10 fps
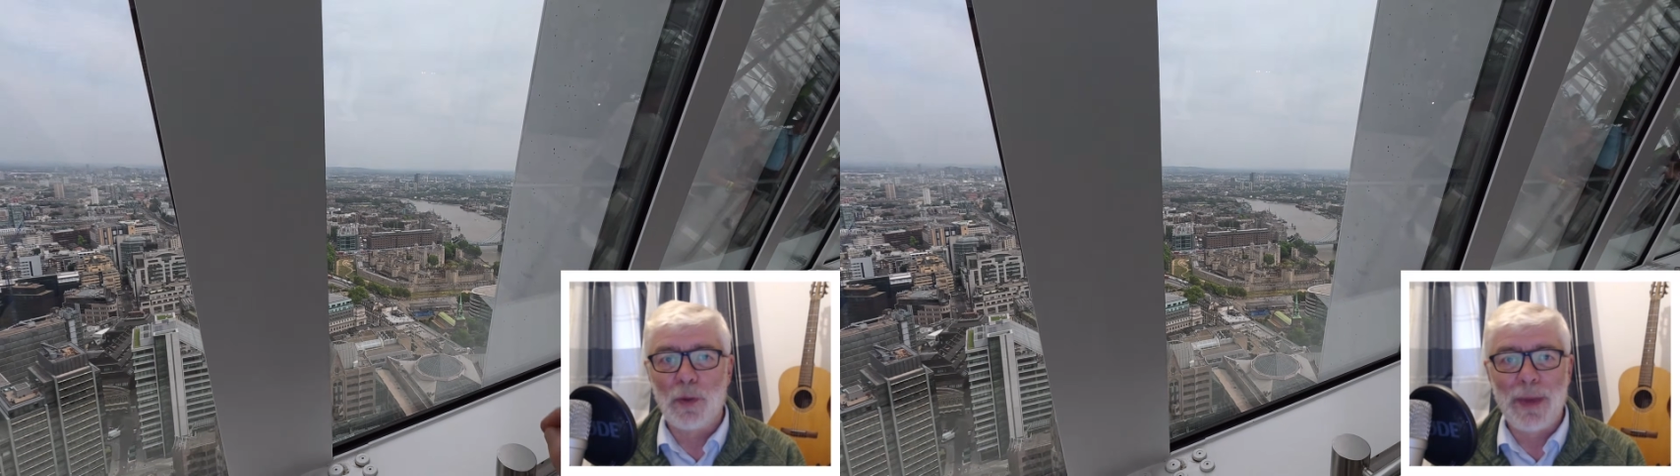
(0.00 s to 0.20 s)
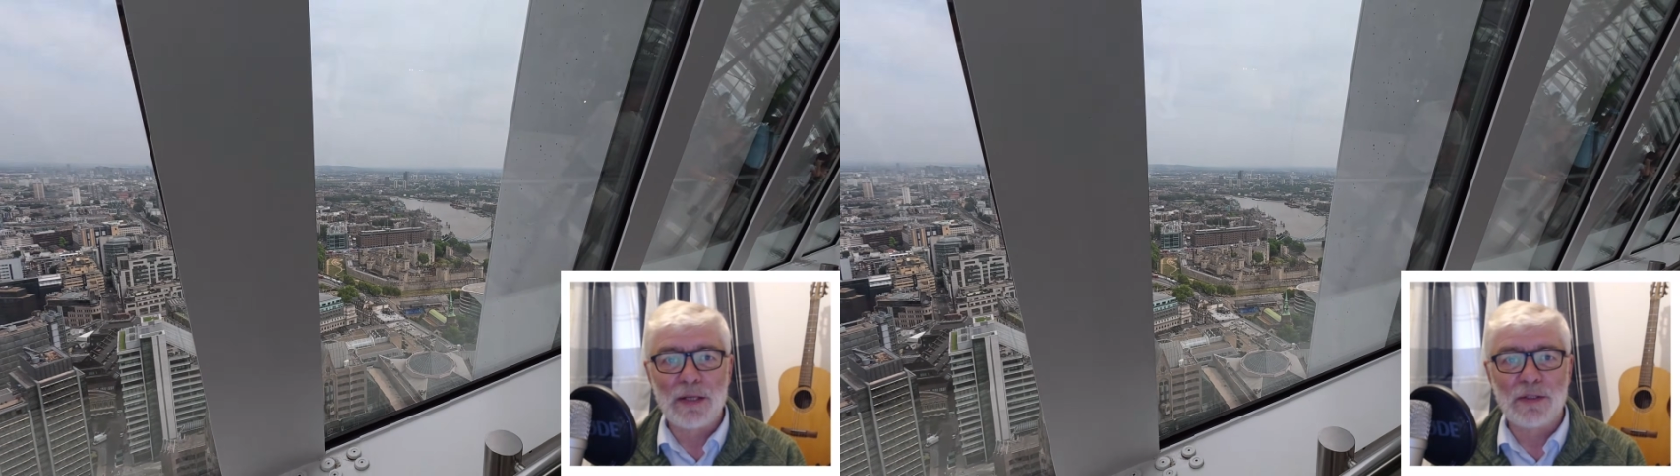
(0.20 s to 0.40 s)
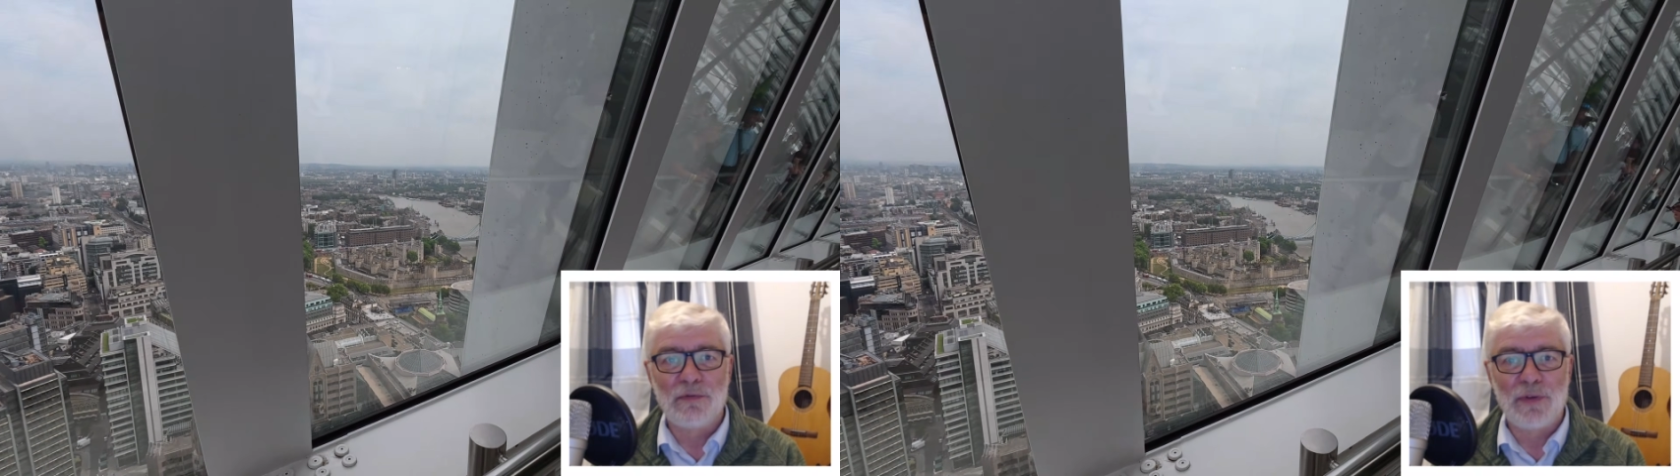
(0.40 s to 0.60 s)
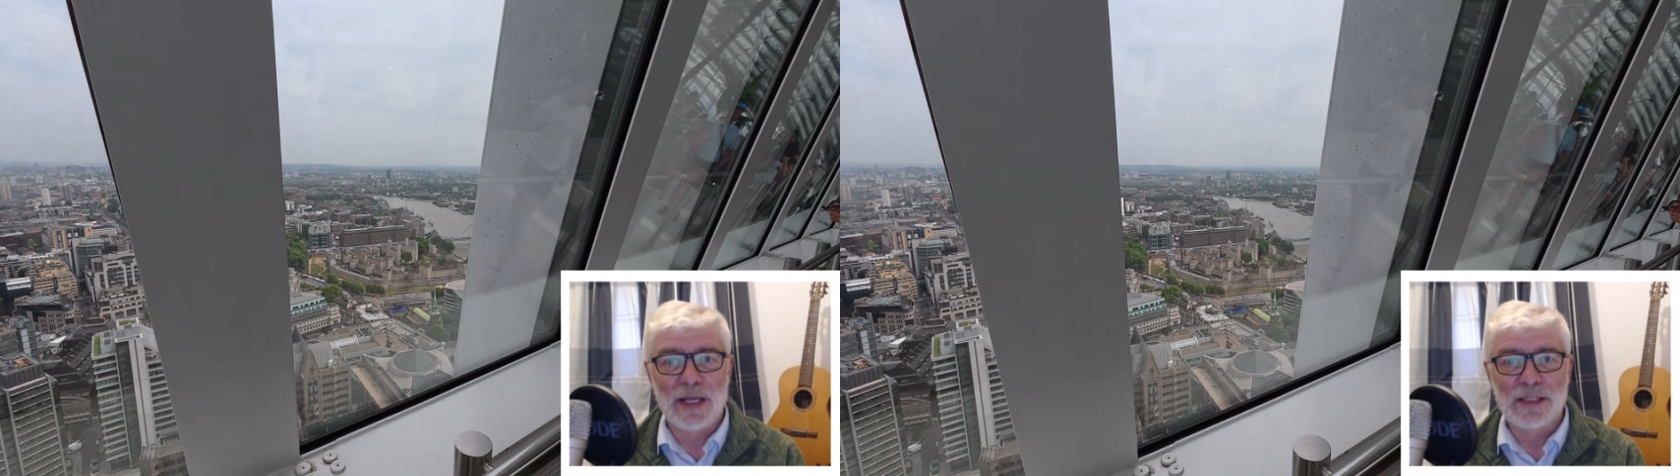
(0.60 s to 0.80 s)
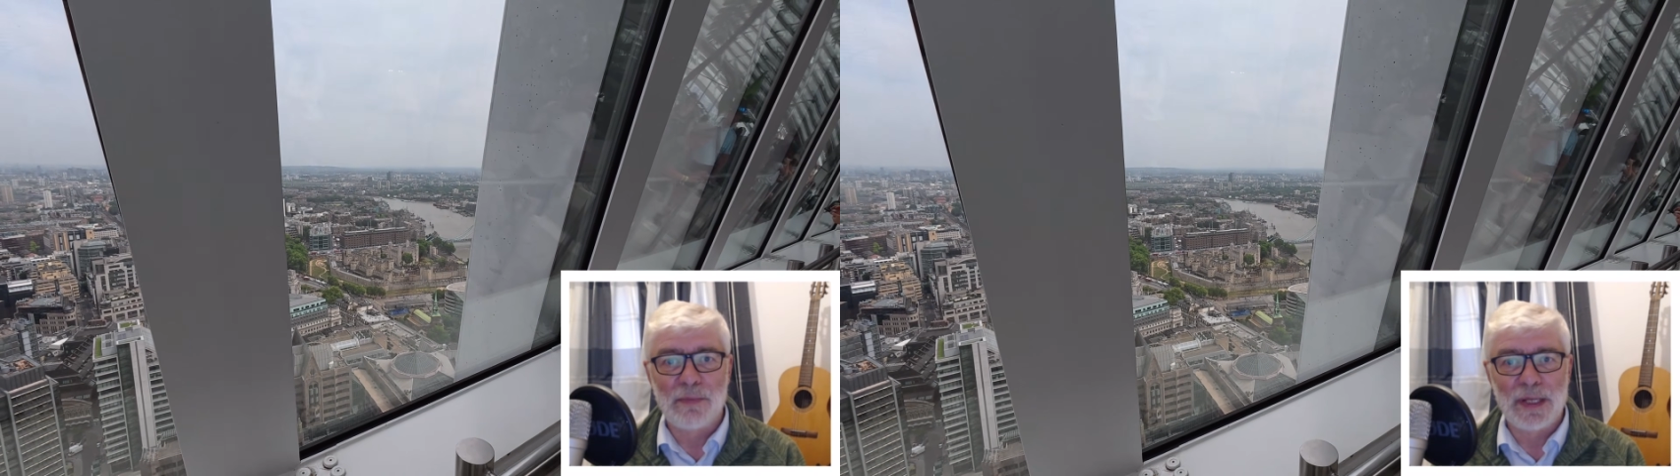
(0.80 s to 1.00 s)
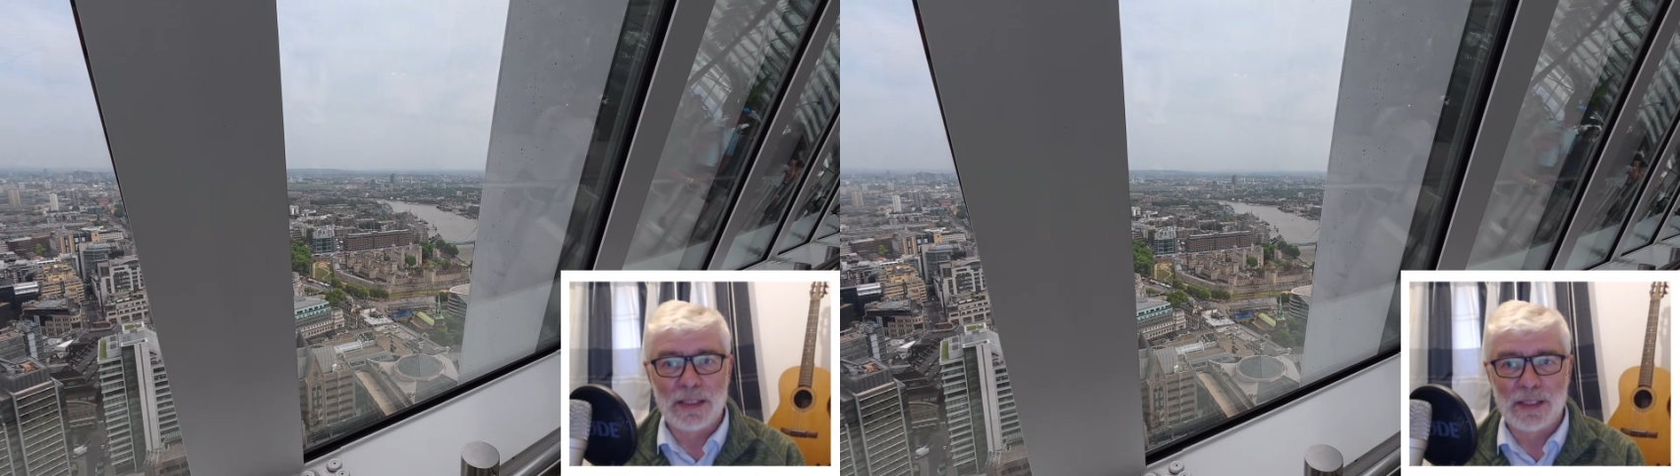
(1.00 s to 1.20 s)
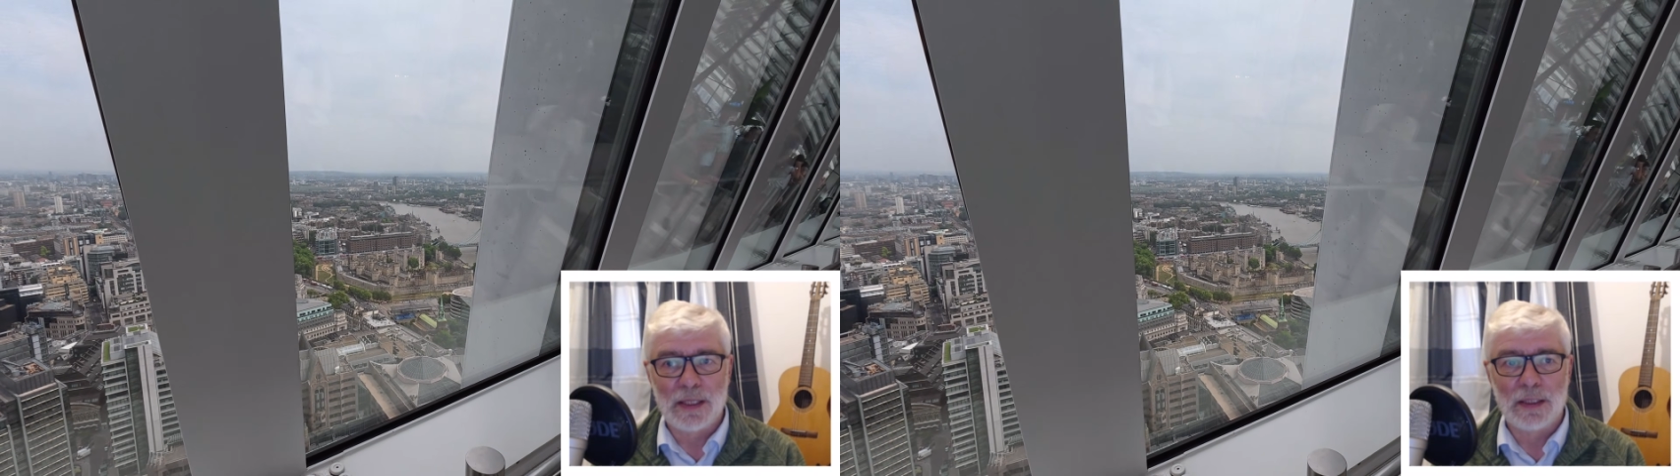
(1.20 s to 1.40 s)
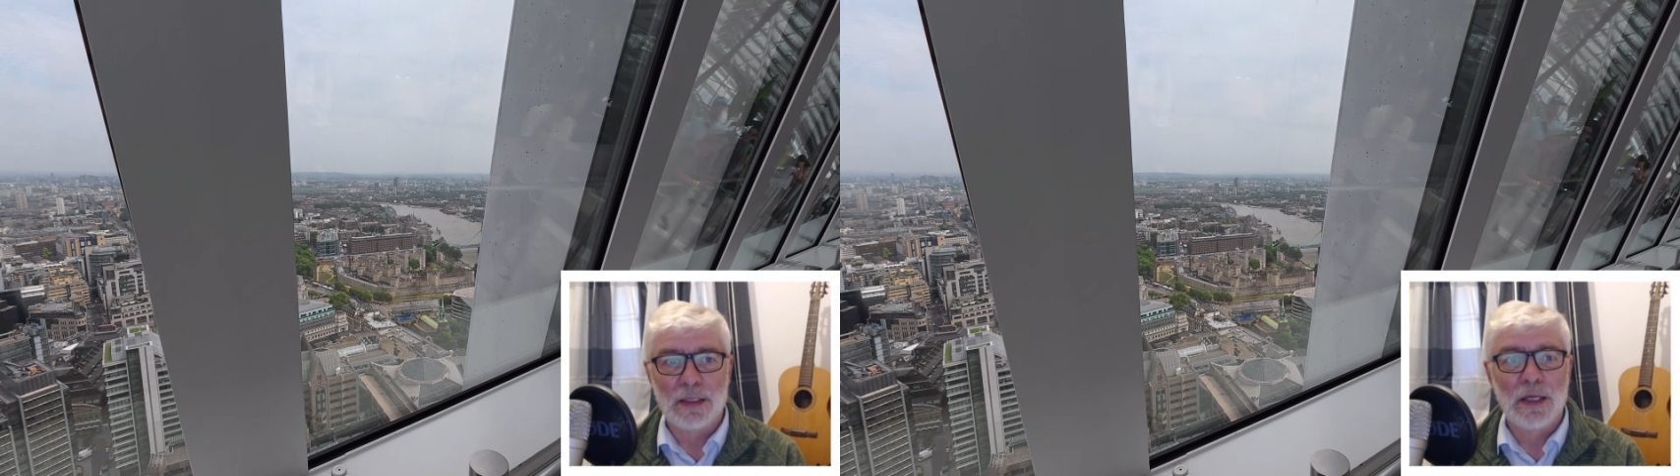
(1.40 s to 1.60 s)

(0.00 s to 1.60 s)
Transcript: amount of flexibility.